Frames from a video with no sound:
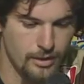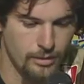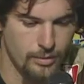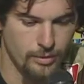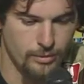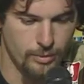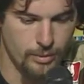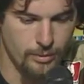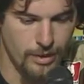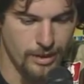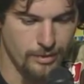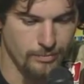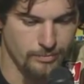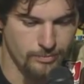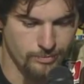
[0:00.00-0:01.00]
You know, we
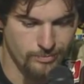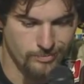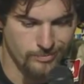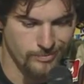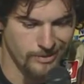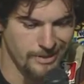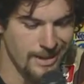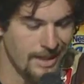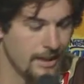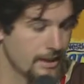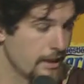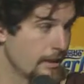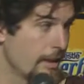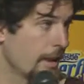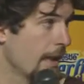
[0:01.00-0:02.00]
ride day
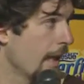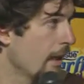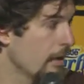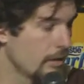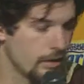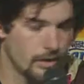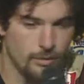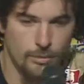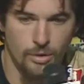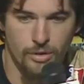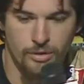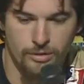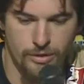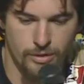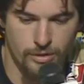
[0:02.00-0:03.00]
in and day out. You know,
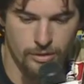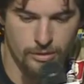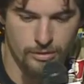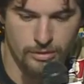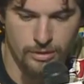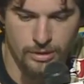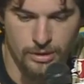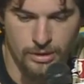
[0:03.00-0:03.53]
most of us do,